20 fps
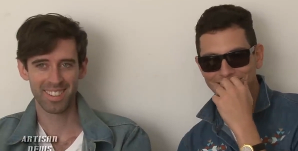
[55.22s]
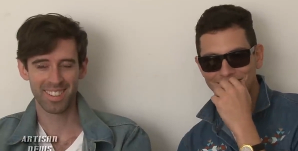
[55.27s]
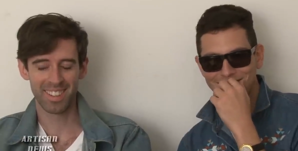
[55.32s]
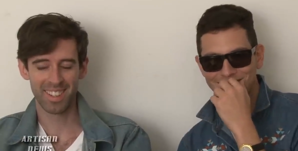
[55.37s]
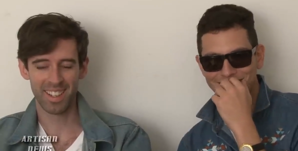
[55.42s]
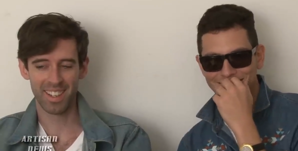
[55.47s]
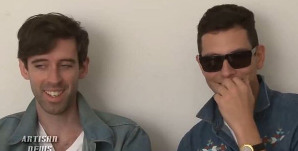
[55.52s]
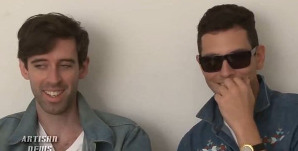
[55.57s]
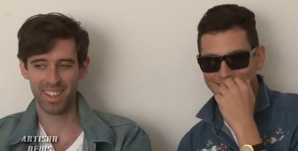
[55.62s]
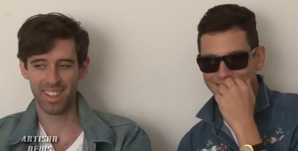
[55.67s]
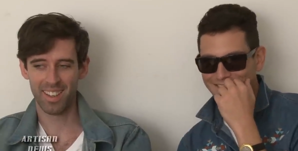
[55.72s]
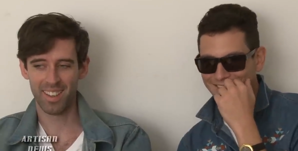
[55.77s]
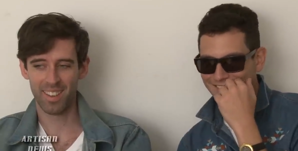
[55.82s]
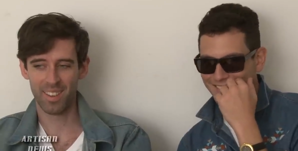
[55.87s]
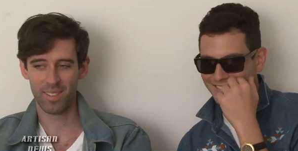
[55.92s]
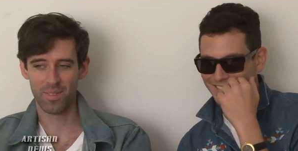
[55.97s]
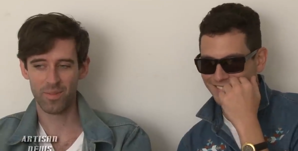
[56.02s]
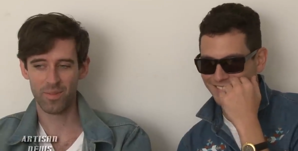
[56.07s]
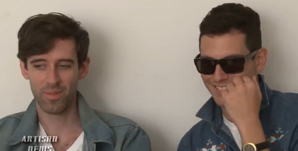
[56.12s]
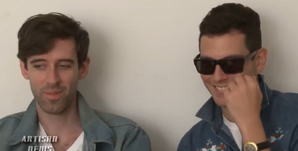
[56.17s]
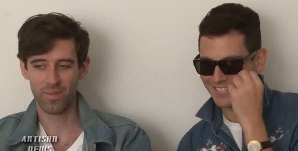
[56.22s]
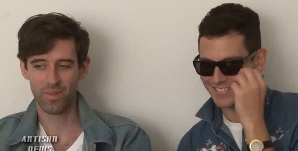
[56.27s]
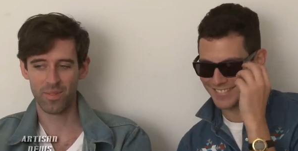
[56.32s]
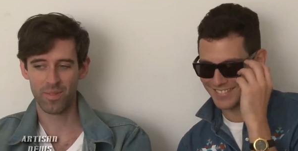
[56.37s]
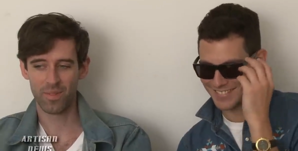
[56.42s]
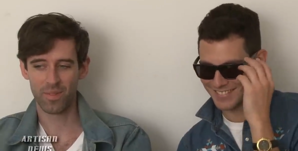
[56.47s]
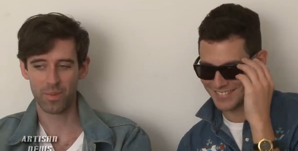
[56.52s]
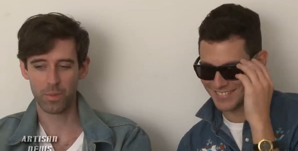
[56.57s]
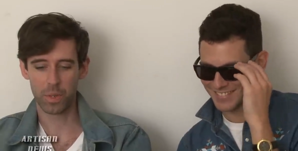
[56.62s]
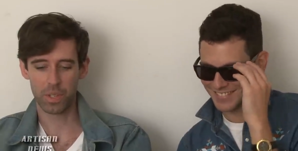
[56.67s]
Speaker 1: Um,
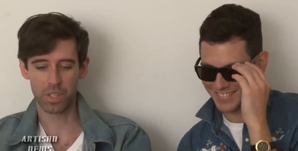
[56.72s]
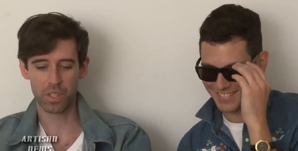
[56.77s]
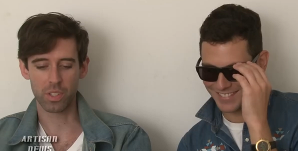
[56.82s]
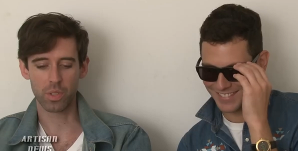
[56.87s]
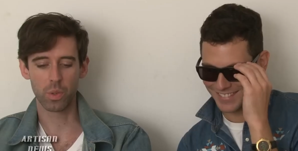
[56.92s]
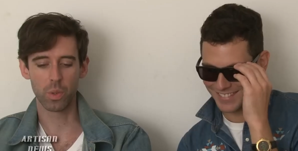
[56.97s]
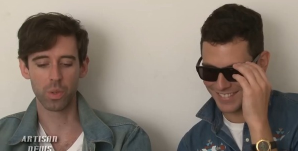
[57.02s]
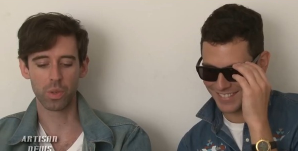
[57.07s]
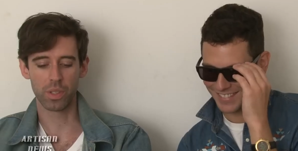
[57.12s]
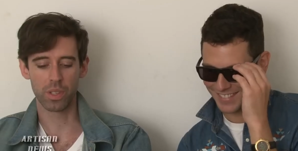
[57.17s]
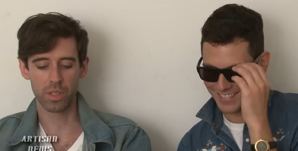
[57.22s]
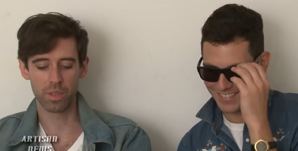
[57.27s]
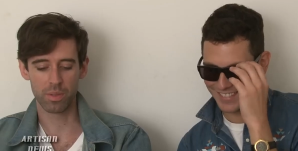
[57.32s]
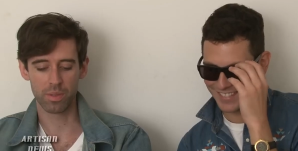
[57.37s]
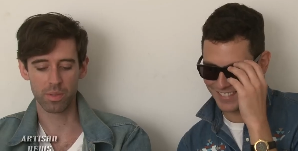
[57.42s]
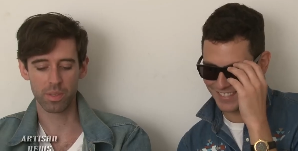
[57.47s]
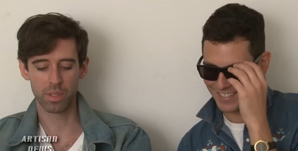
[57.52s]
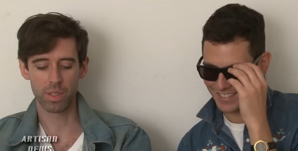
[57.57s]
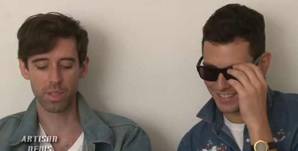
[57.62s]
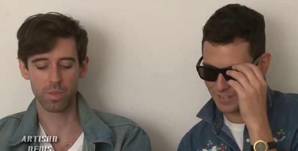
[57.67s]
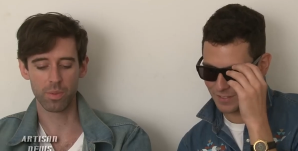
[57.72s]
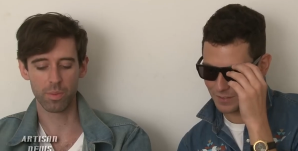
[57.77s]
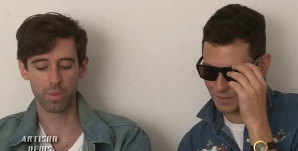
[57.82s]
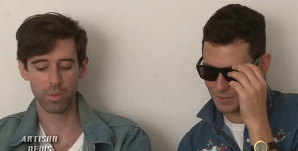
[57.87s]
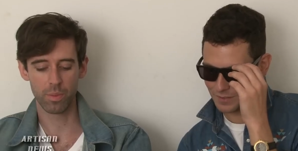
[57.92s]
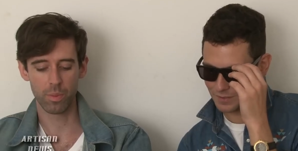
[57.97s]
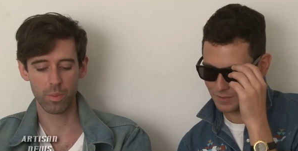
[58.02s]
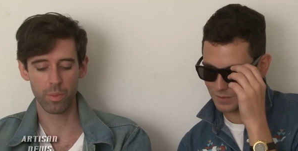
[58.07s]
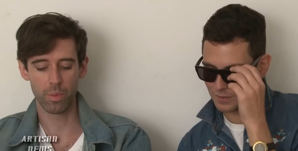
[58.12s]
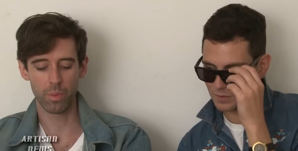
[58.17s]
which is cool because because
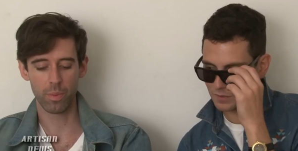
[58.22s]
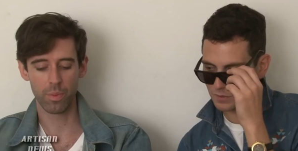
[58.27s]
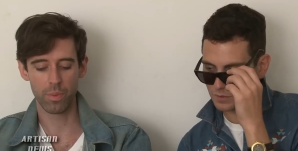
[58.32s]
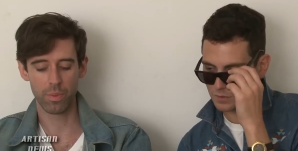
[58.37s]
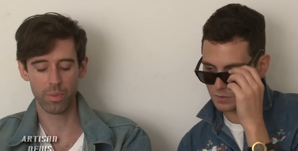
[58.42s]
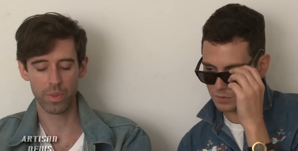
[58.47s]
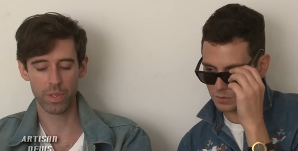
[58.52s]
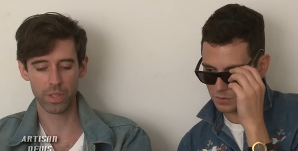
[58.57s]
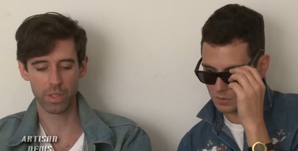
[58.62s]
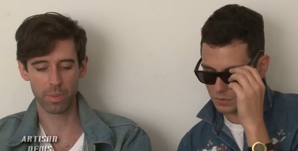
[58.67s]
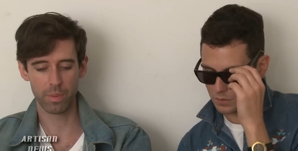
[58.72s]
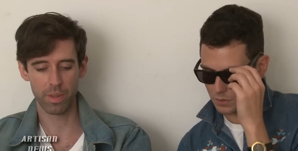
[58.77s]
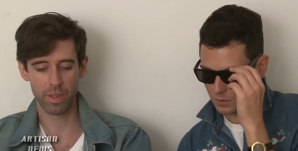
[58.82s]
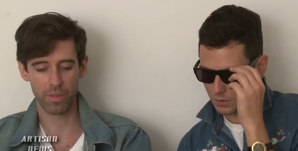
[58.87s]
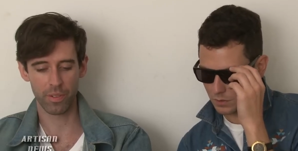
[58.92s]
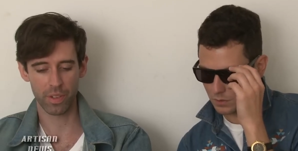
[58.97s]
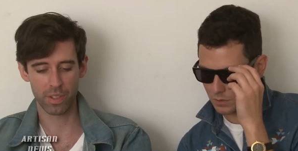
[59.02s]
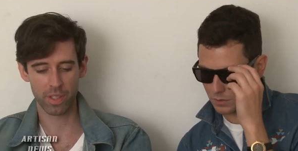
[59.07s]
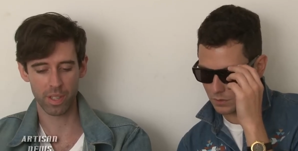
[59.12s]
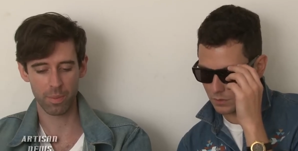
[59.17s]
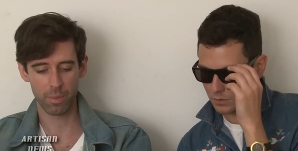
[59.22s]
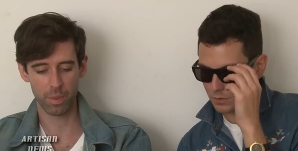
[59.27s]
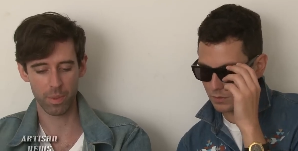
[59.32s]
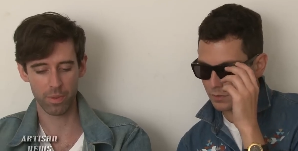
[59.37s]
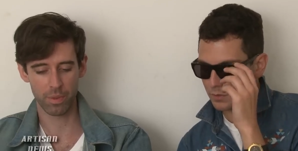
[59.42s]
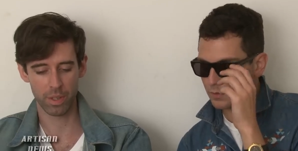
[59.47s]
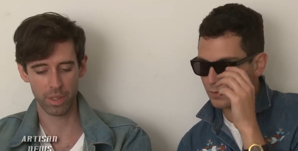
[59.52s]
this will be the first time we've